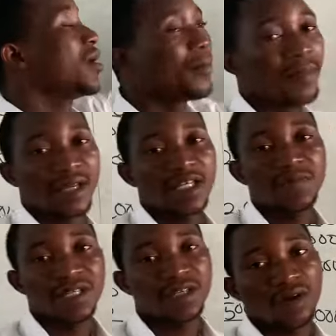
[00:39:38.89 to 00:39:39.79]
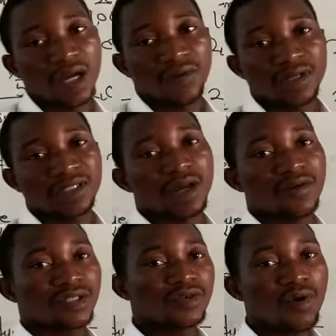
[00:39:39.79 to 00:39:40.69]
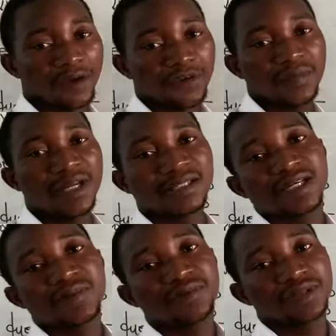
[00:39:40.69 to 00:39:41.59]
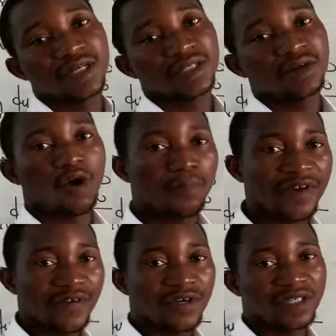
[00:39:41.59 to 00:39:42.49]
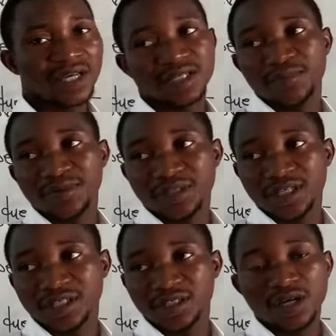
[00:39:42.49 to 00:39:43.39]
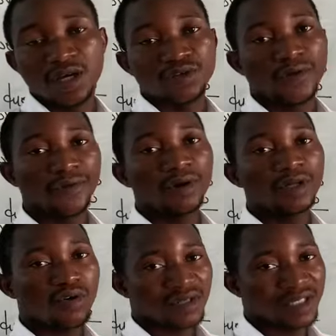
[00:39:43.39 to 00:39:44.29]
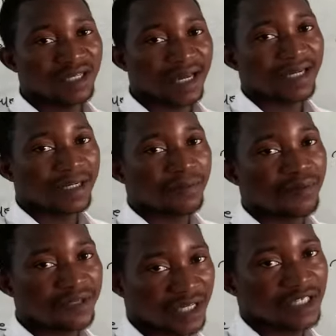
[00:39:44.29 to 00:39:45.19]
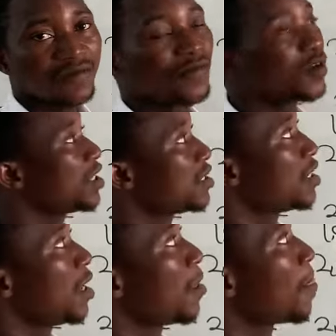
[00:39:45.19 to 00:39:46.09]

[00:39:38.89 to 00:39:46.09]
But this particular question, there is no accumulated depreciation or previous year's depreciation. So we only consider the depreciation for this year.